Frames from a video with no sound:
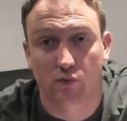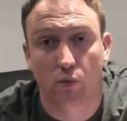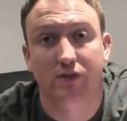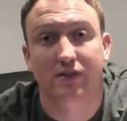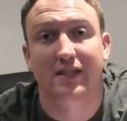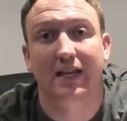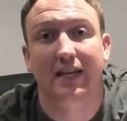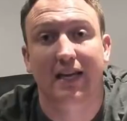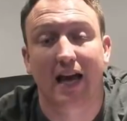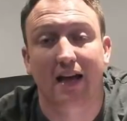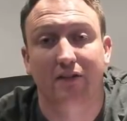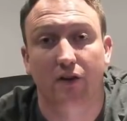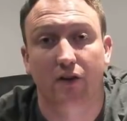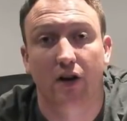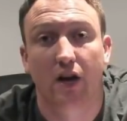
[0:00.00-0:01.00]
Once they
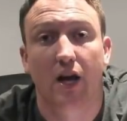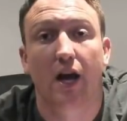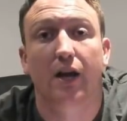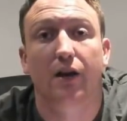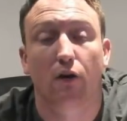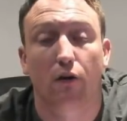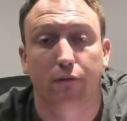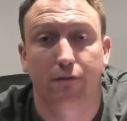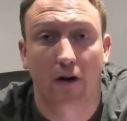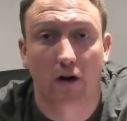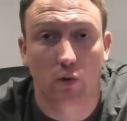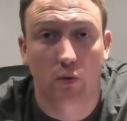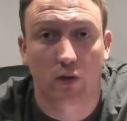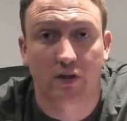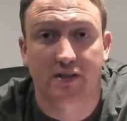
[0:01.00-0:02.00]
gather enough
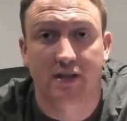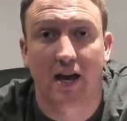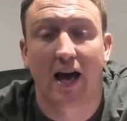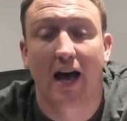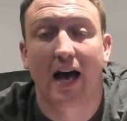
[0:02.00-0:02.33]
followers